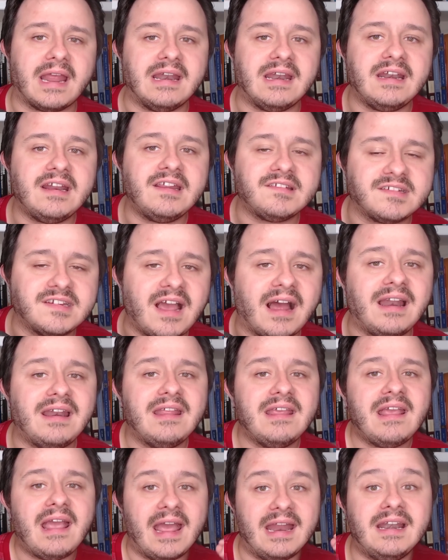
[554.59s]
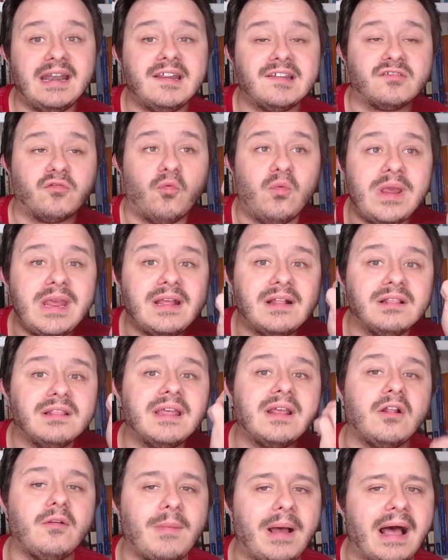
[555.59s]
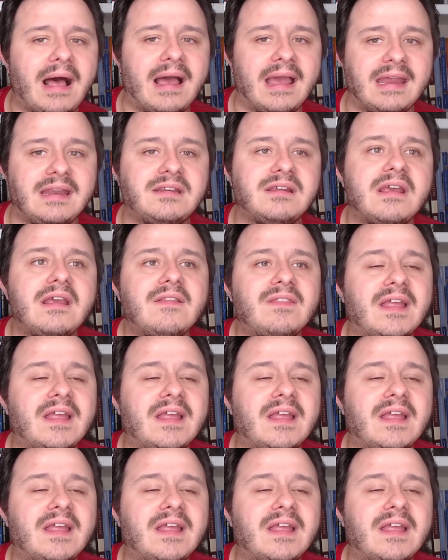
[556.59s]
and in his gut and in his weak little mind